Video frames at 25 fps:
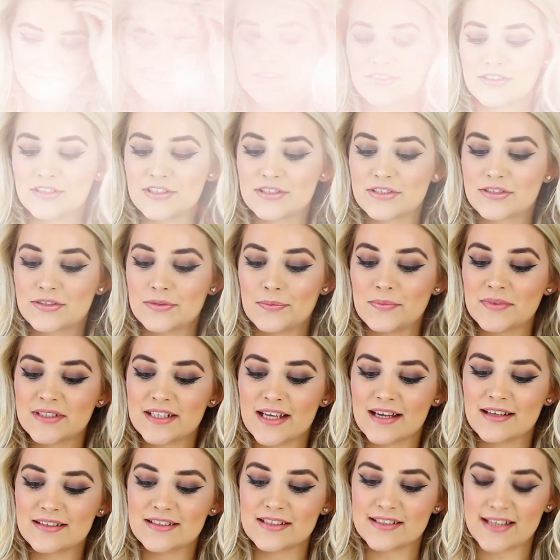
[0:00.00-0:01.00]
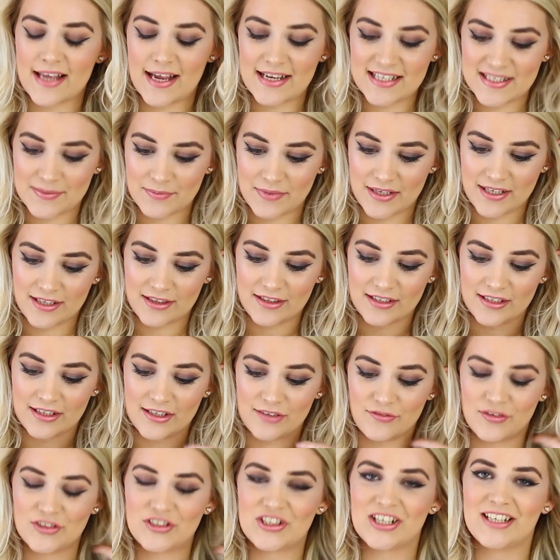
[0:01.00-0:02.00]
So somebody else has asked me
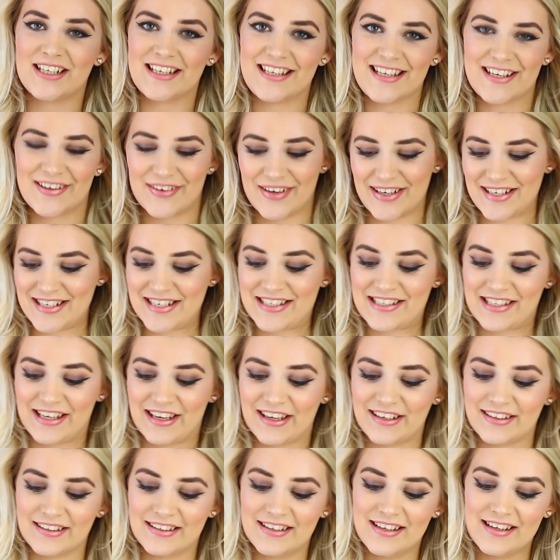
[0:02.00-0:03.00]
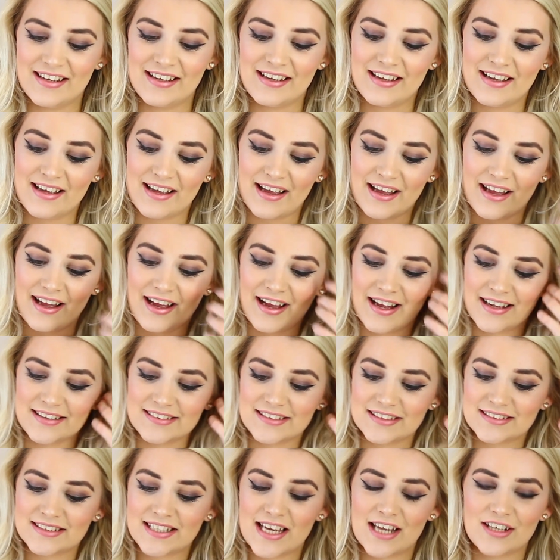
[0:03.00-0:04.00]
the virginity question,
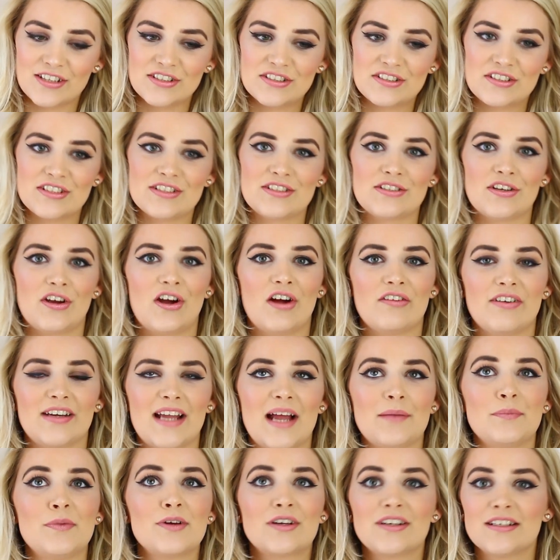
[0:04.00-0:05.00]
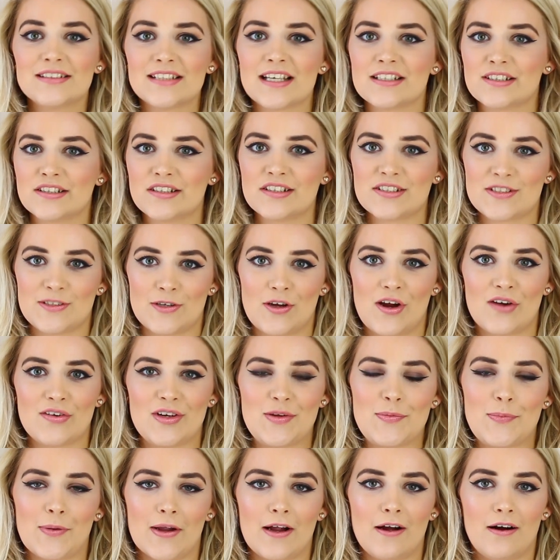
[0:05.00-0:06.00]
and tell us the story. I'm not going to tell you the
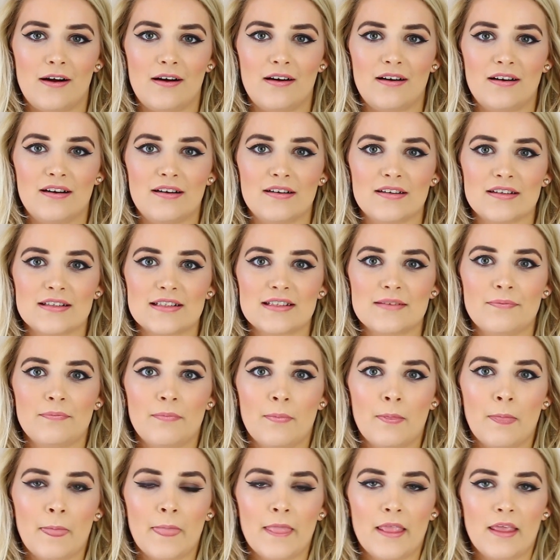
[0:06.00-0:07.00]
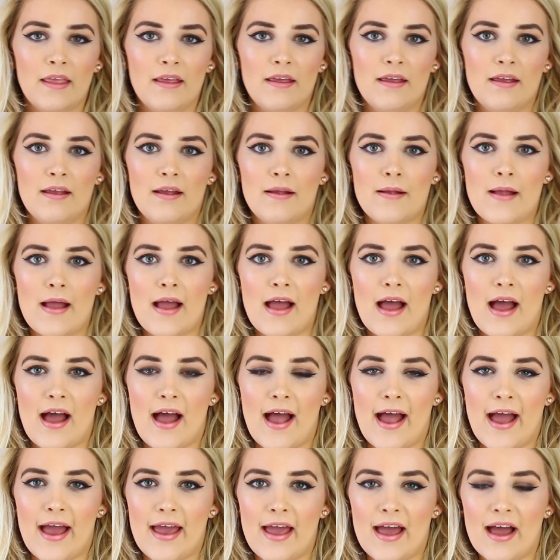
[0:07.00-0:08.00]
story because
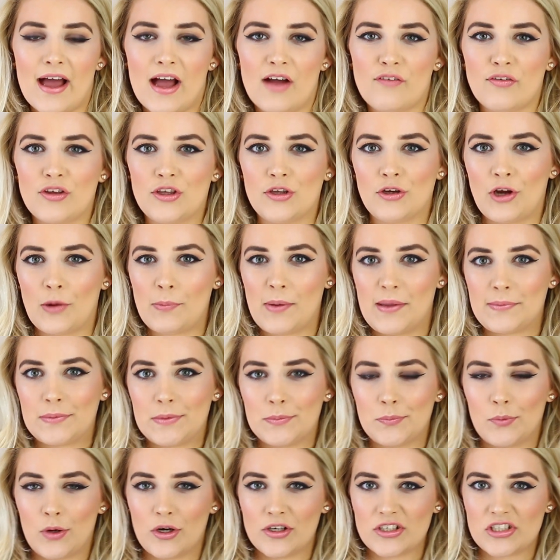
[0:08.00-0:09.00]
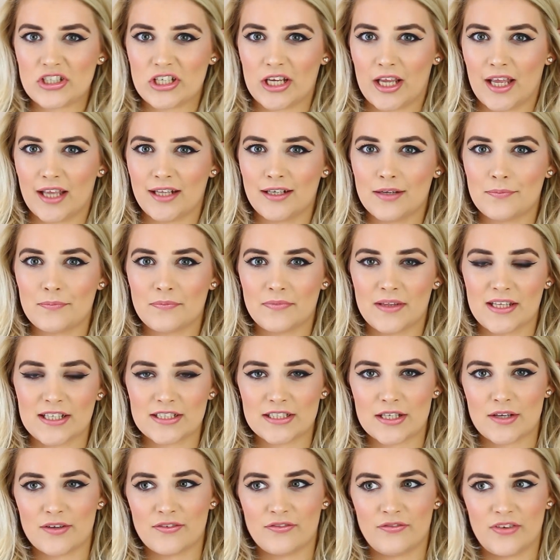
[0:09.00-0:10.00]
I have younger people watching
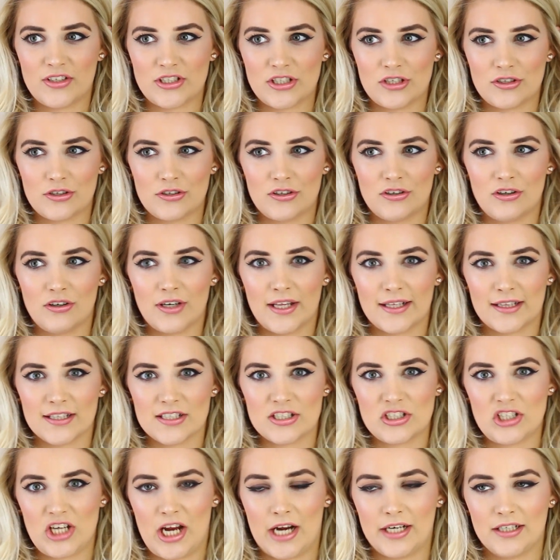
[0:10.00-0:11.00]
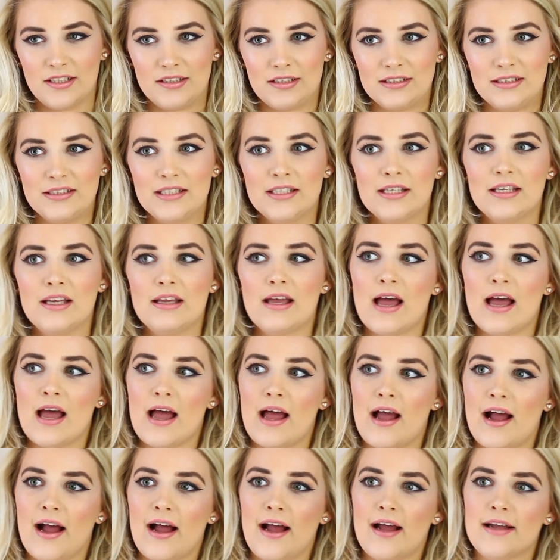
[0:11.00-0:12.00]
this video, like this channel,
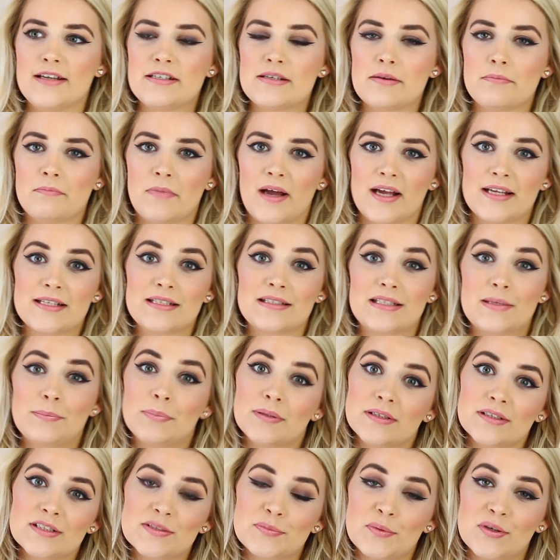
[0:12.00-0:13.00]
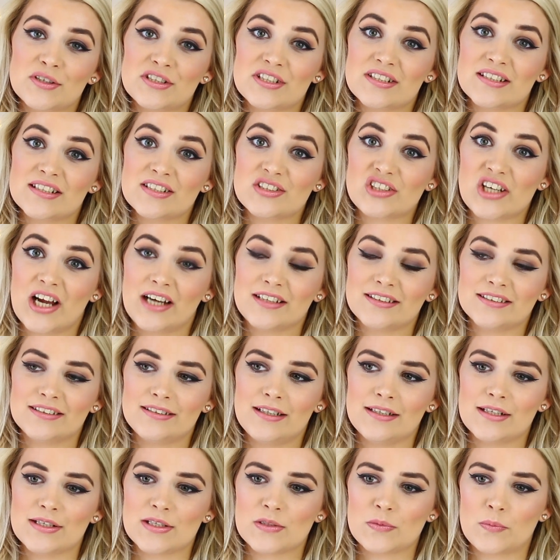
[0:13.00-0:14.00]
and my siblings watch this
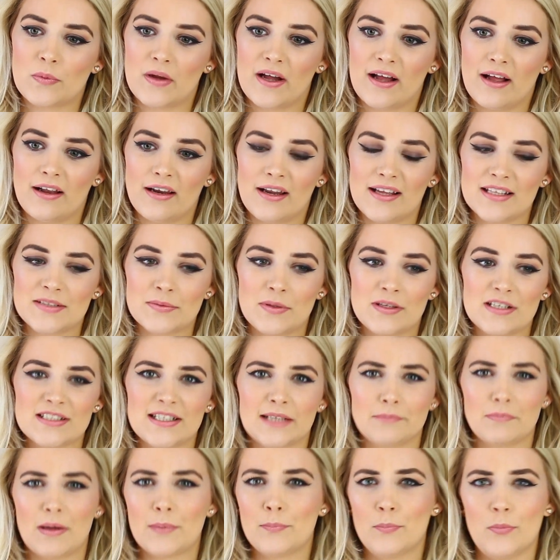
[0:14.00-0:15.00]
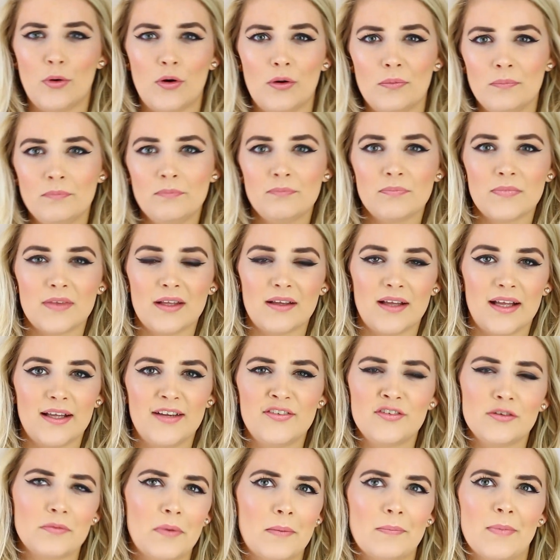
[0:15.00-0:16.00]
channel as well as like my mum.
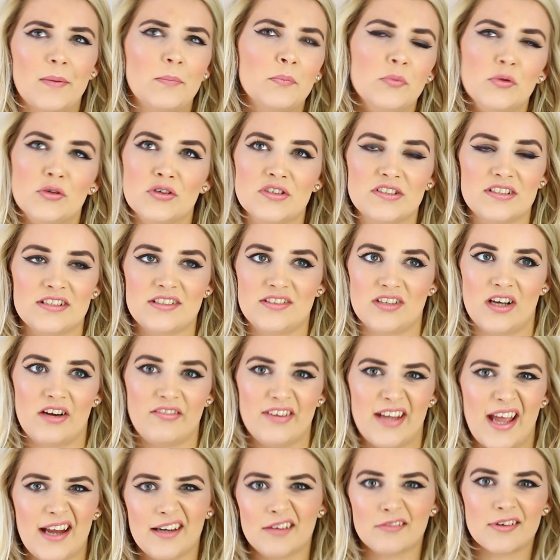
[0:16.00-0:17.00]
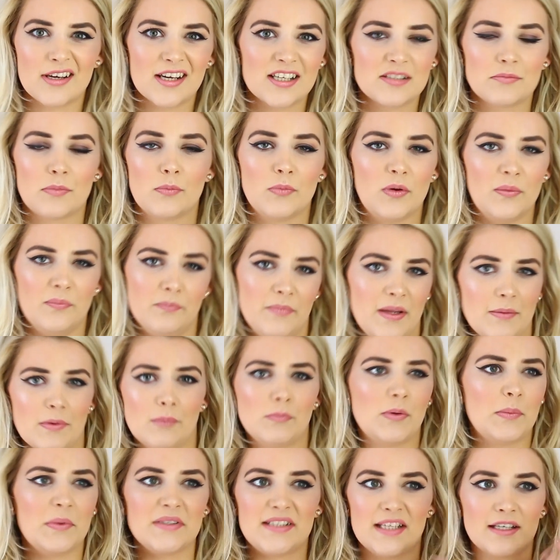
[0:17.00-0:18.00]
Even though my mum knows the story anyway, because me and my
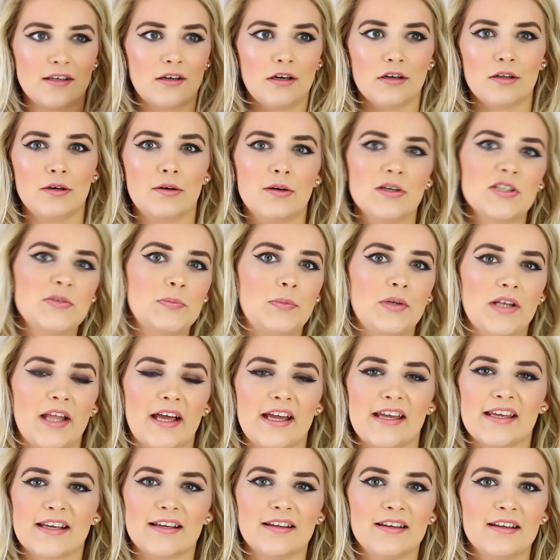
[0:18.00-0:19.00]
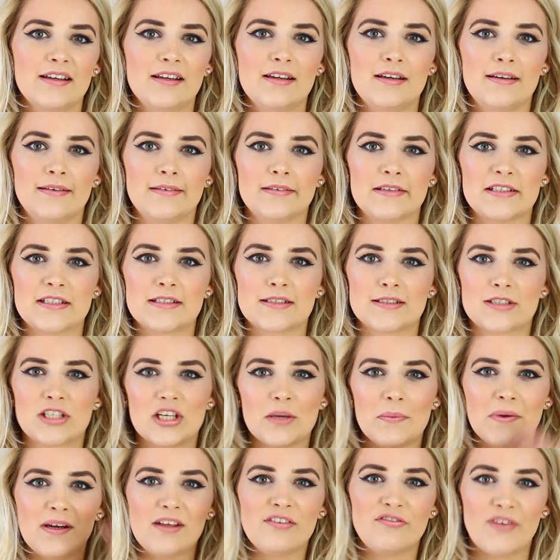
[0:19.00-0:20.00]
mum are dead close, but like there's
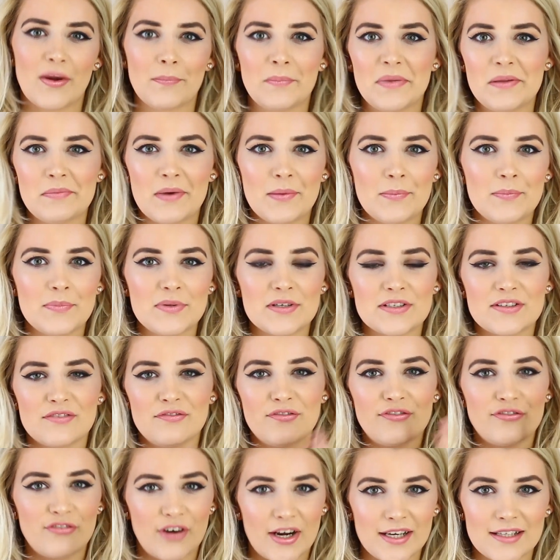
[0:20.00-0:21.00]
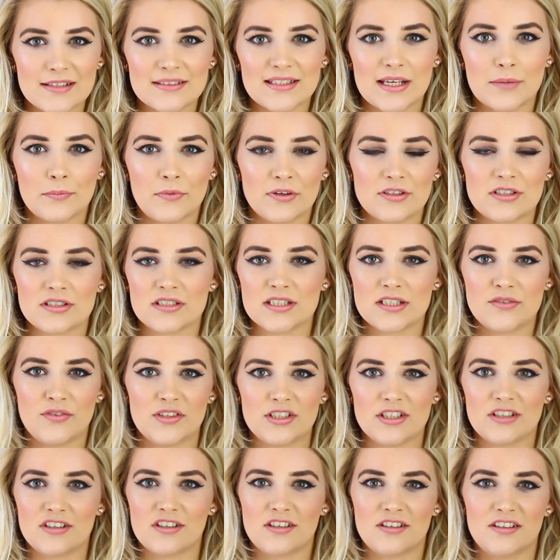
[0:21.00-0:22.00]
too many family members and friends that watch this
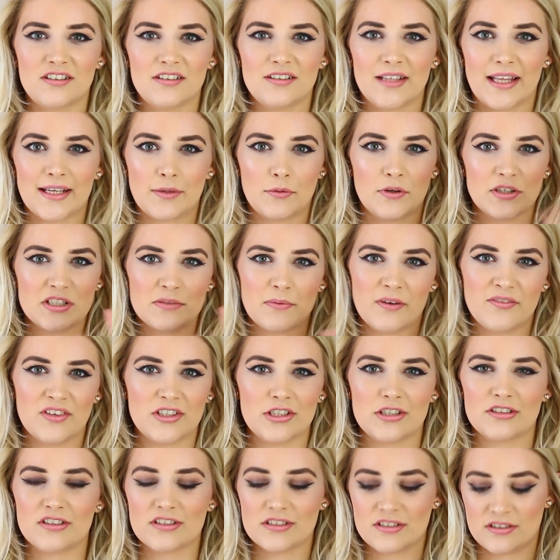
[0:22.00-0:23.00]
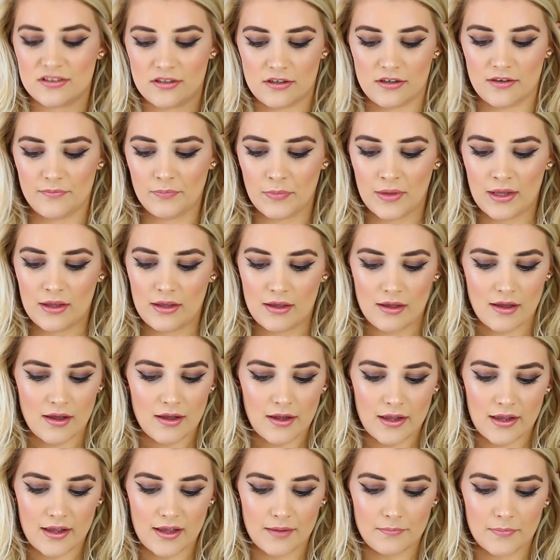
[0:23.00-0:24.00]
video, like watch my video, so
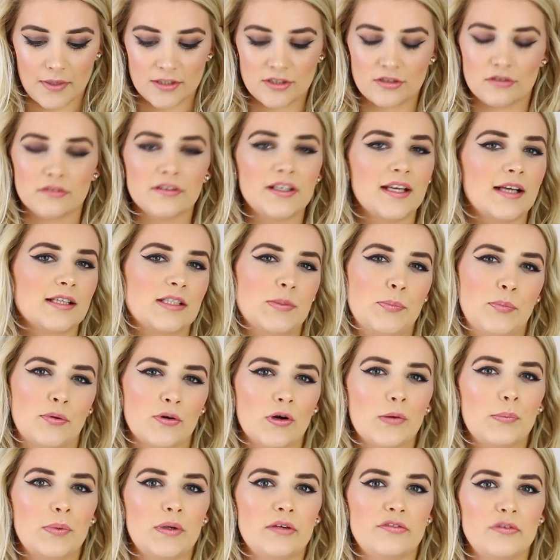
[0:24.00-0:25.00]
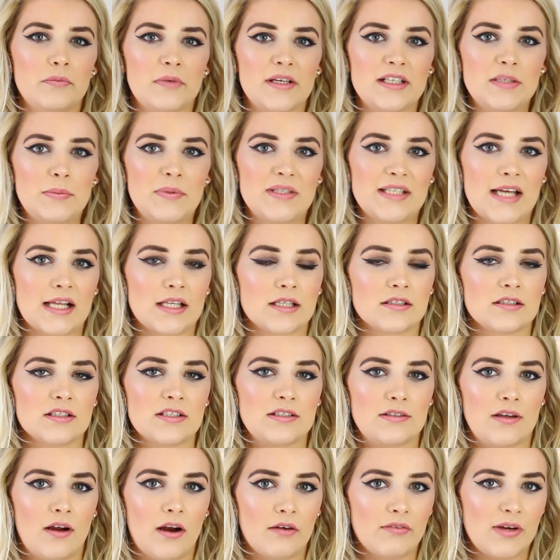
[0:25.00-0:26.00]
I don't think it's appropriate for me to be telling the
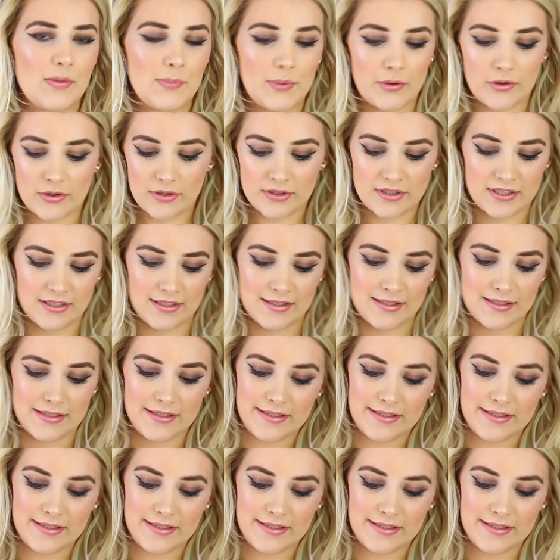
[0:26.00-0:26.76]
story, but